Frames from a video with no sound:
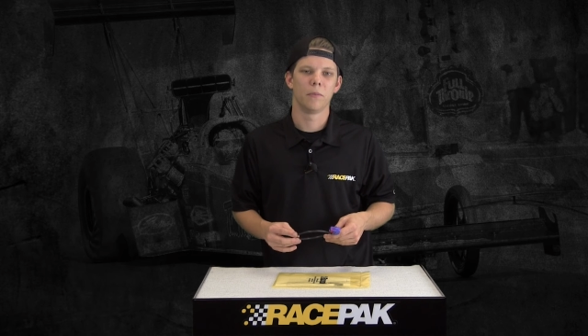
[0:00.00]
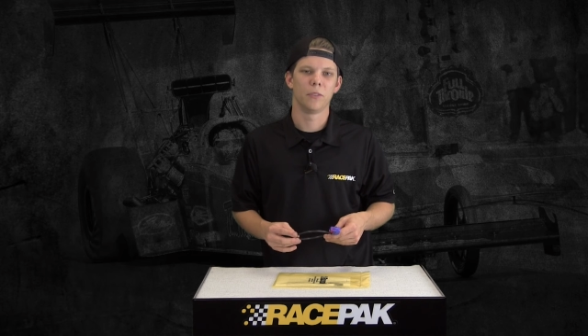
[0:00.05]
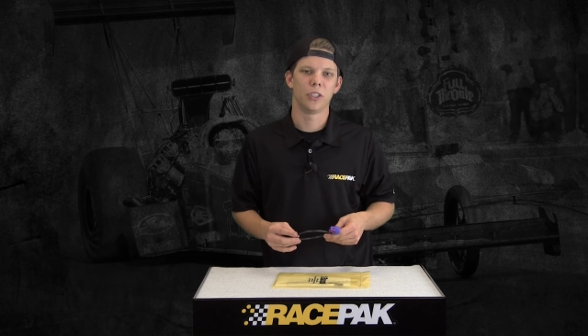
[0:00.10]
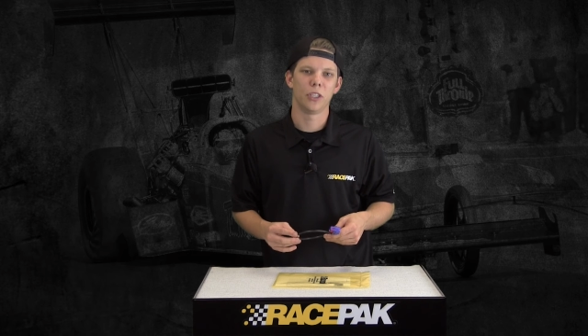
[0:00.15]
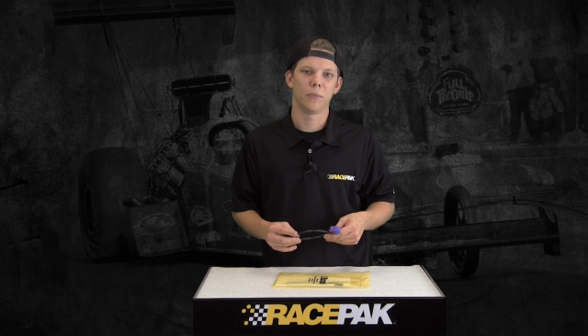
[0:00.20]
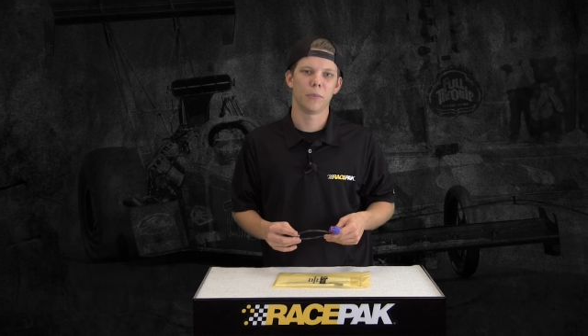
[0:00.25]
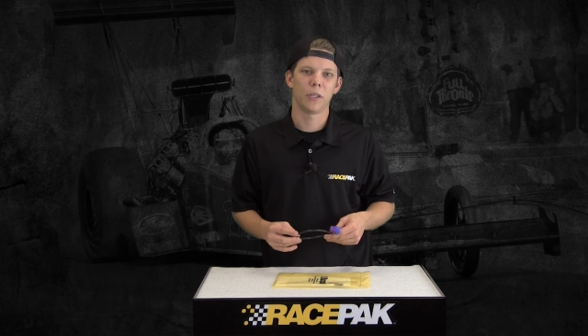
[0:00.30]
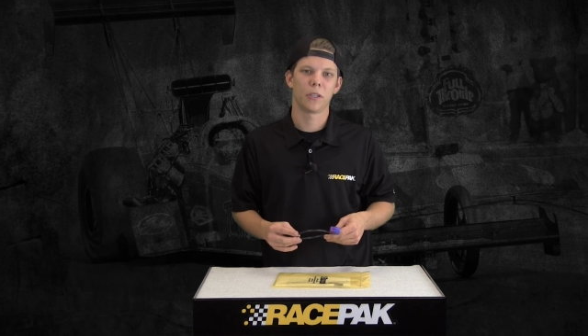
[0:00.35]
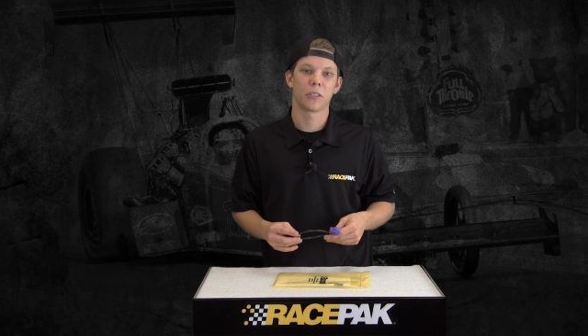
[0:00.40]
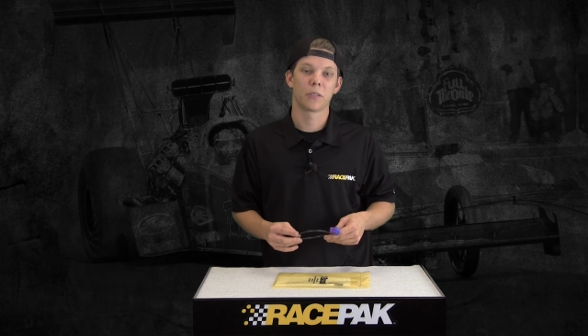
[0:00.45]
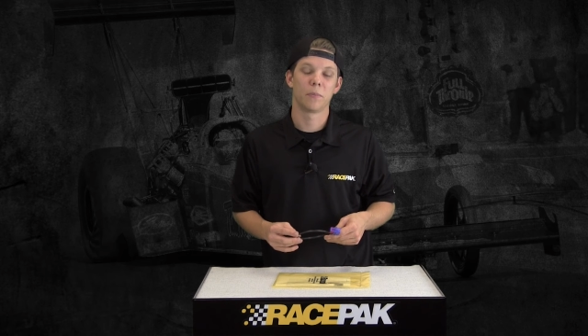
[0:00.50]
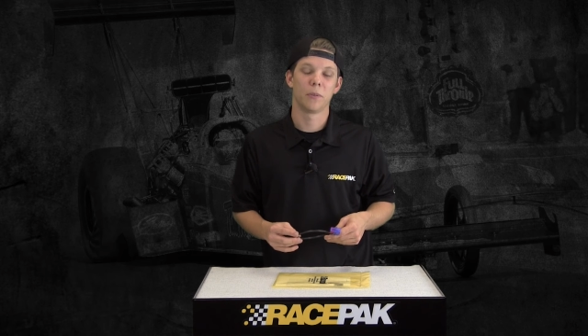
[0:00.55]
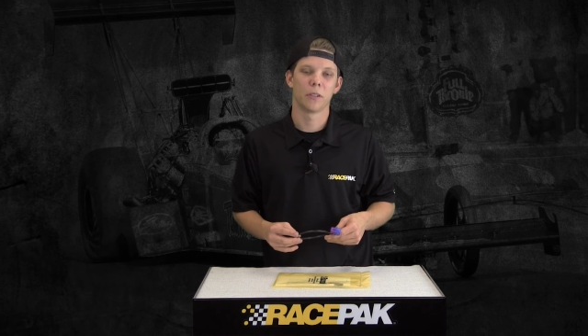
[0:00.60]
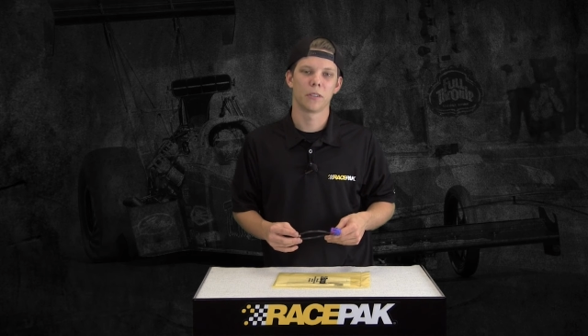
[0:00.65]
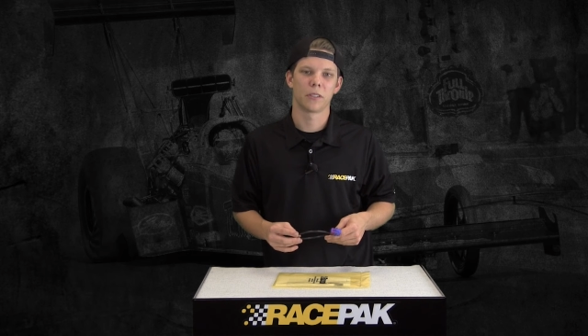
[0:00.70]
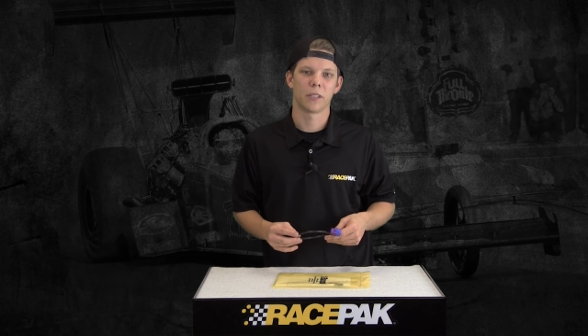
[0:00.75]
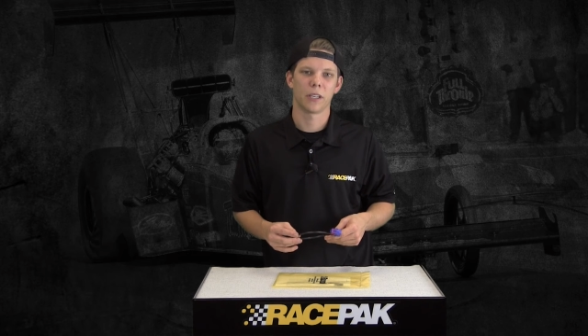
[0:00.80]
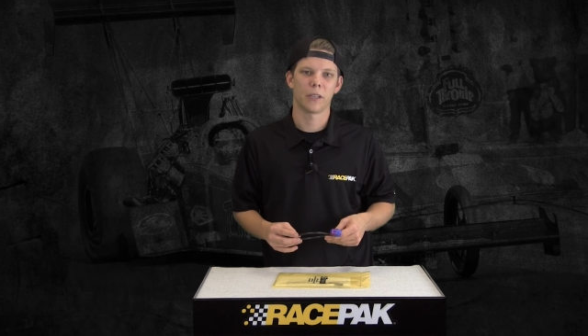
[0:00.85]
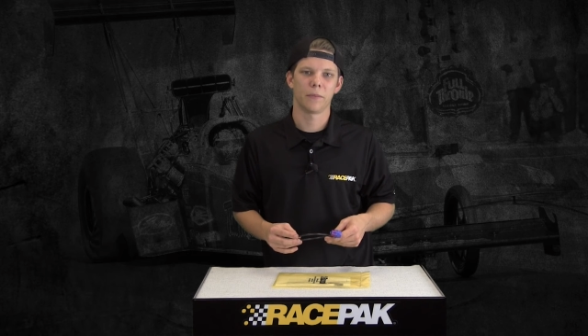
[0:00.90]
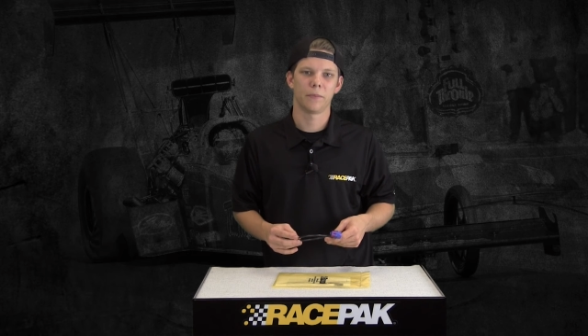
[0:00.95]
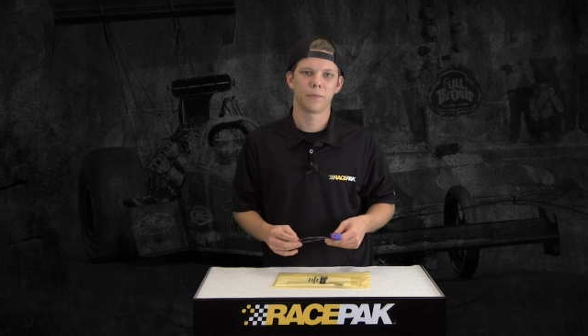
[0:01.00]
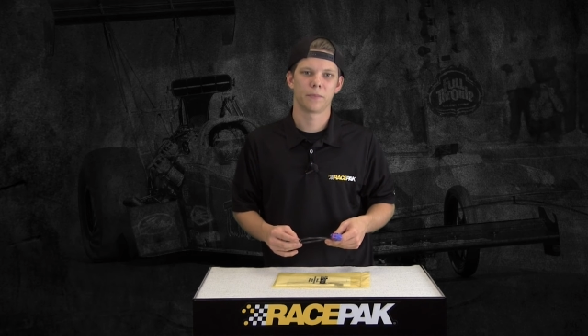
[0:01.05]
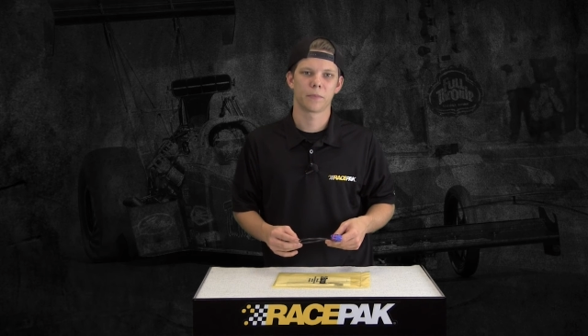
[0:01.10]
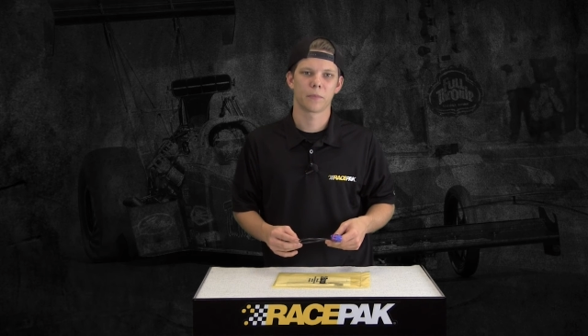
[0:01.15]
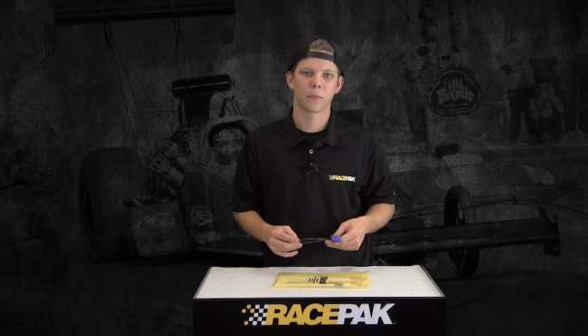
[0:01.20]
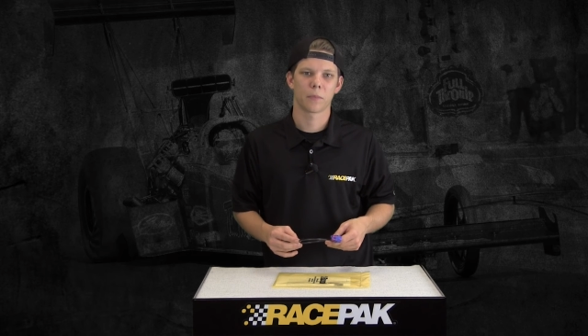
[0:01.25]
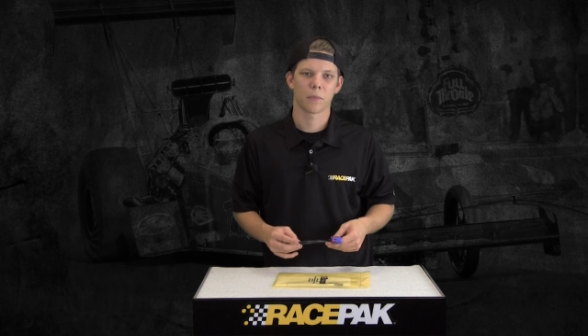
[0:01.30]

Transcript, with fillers: g-meters built in.